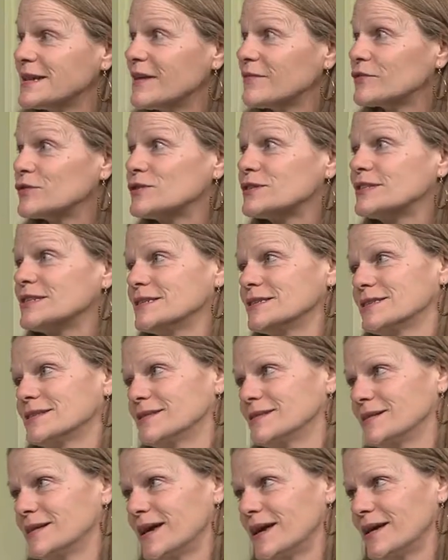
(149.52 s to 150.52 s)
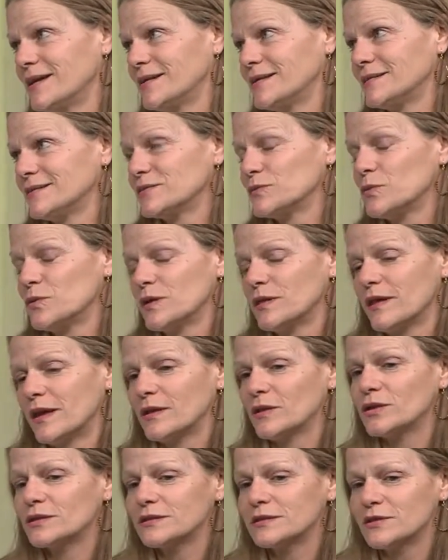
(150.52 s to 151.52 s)
after season. And when
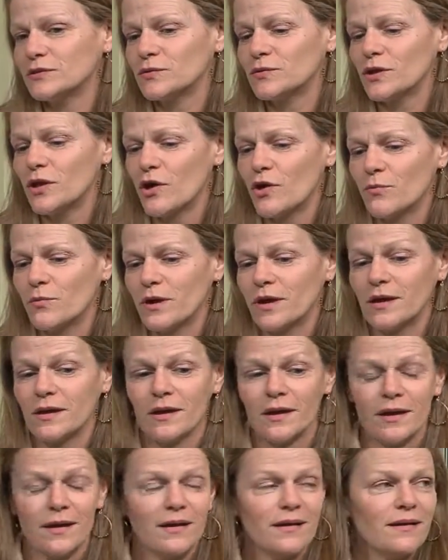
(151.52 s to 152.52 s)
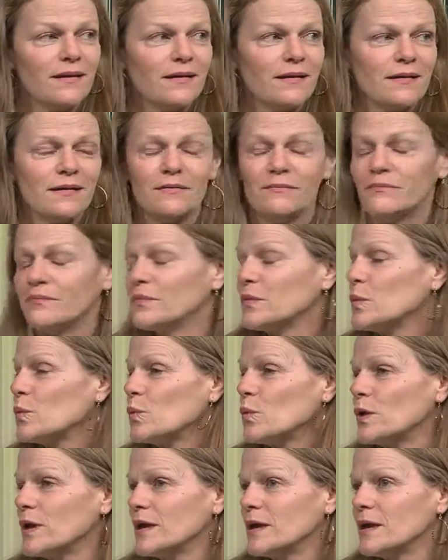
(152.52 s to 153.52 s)
they looked at Oklahoma,
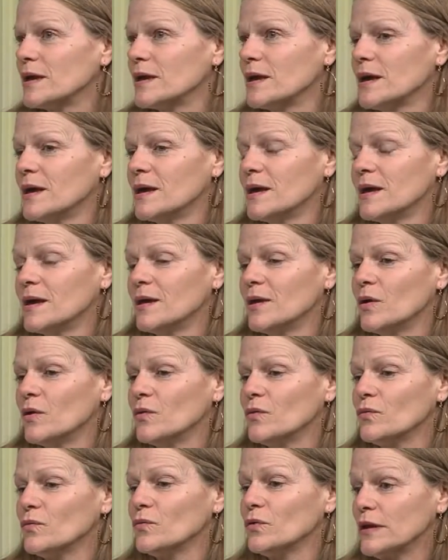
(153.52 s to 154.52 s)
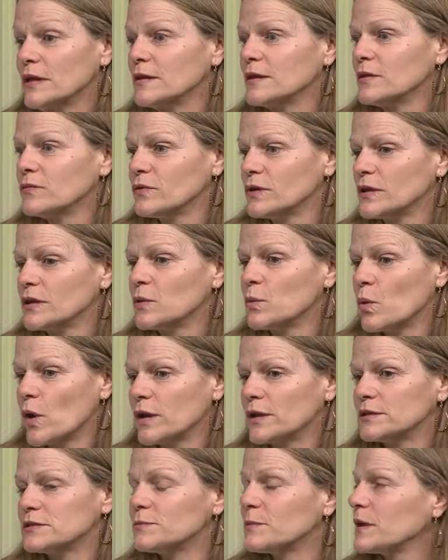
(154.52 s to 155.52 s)
we really, really
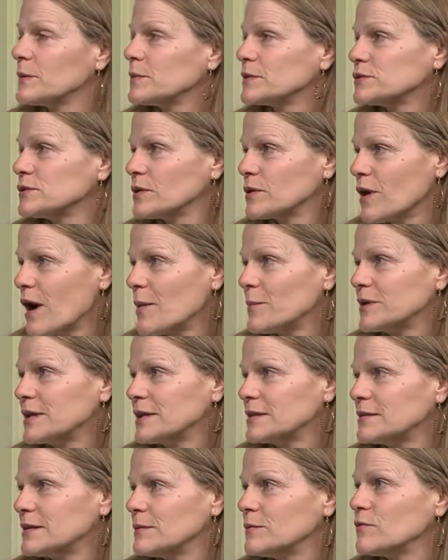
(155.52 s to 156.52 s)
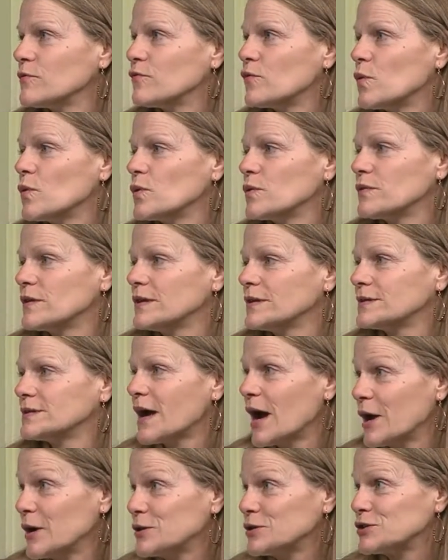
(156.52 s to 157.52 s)
wanted to be able to accommodate them for the
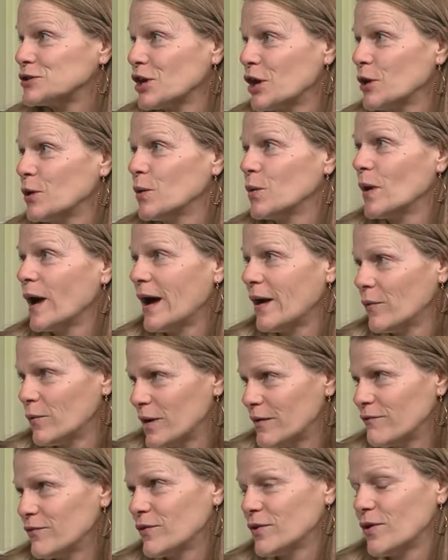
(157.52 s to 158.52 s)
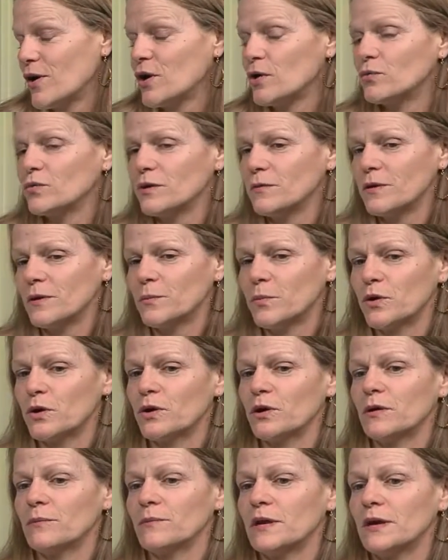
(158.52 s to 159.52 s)
entire show. However, our rebate
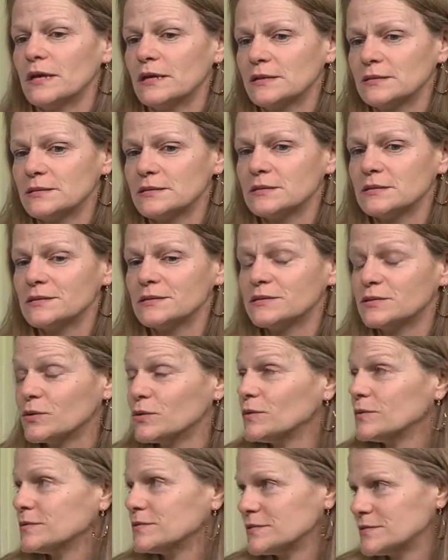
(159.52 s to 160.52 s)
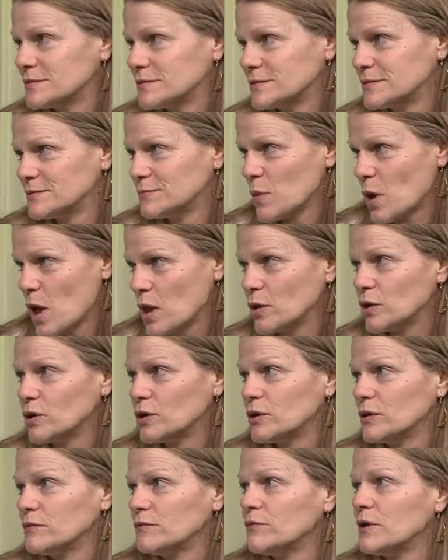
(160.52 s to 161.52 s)
program is still
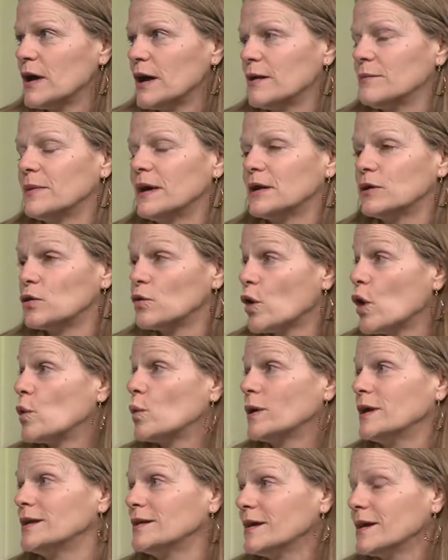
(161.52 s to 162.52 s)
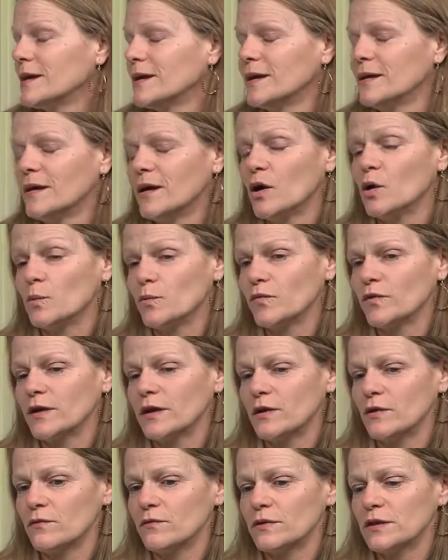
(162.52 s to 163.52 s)
smaller and growing.
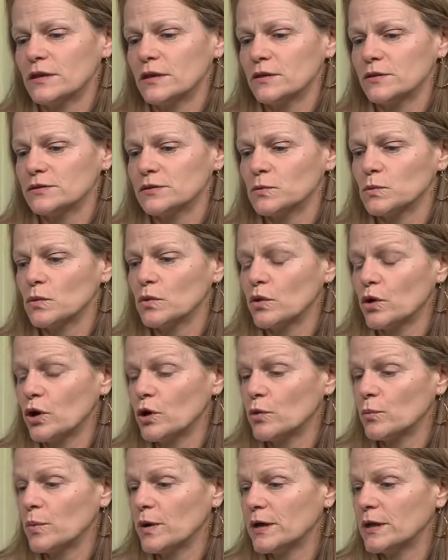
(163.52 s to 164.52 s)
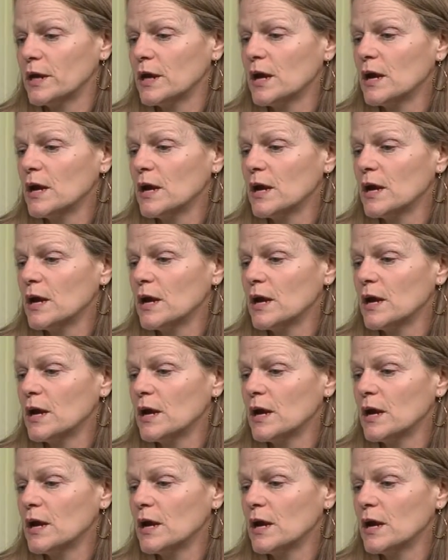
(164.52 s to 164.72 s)
Hopefully over the years it will grow, but